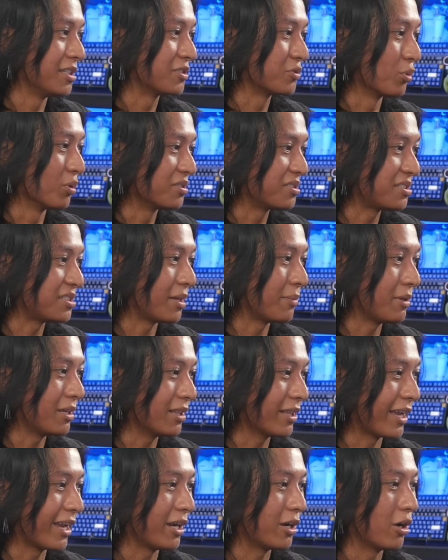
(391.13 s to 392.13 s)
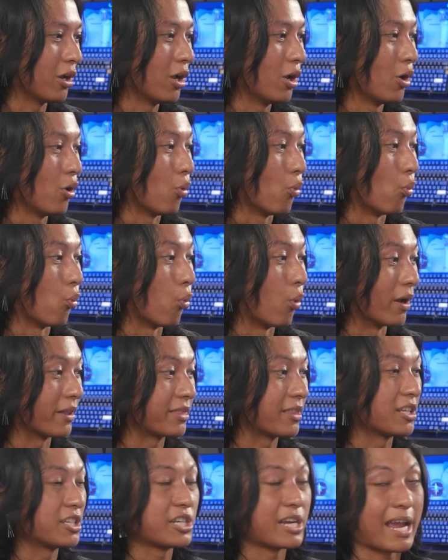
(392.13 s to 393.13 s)
this will simulate
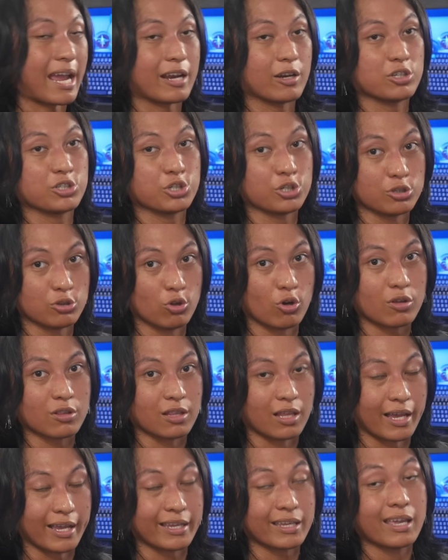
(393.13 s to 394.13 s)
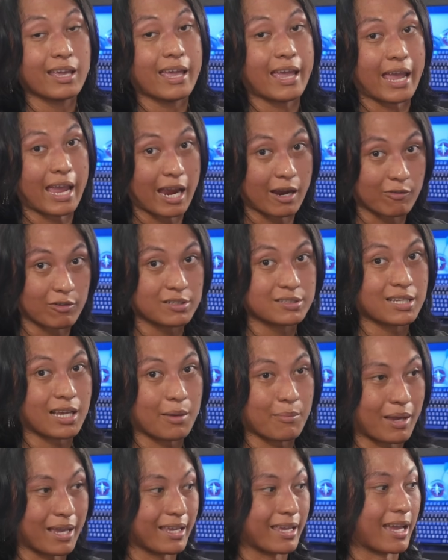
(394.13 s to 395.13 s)
what the chat should look like every
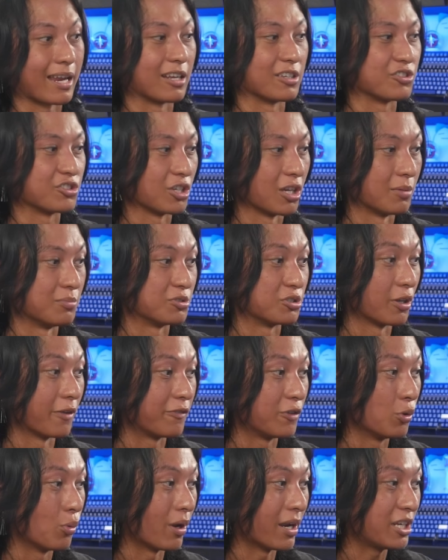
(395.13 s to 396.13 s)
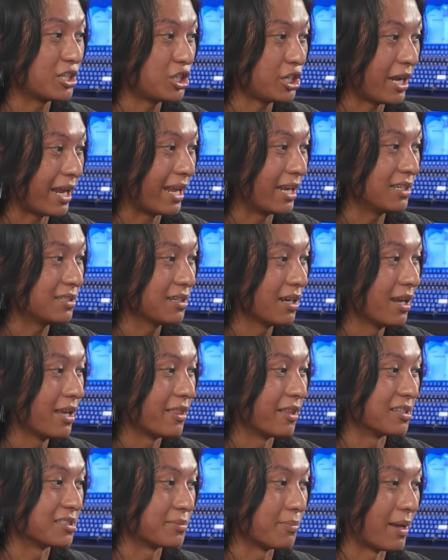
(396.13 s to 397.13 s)
time I get a sub. So if you want to change
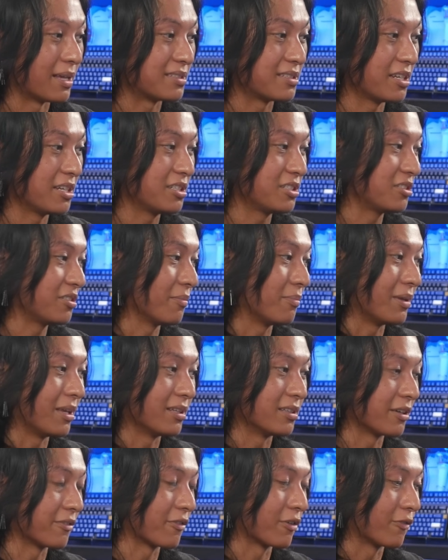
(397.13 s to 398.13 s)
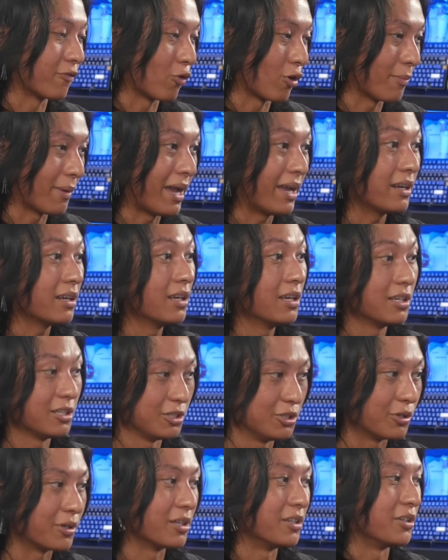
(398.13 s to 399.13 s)
this message to be a different format,
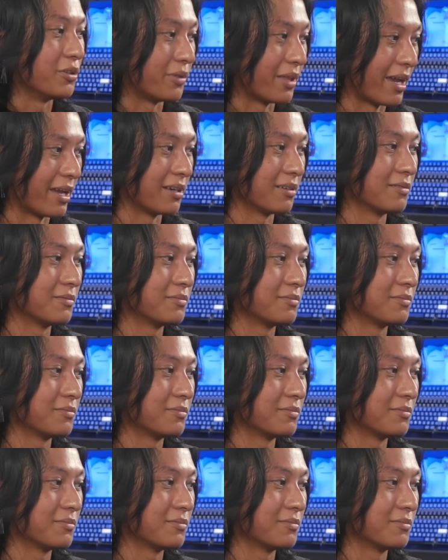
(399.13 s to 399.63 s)
you can do that.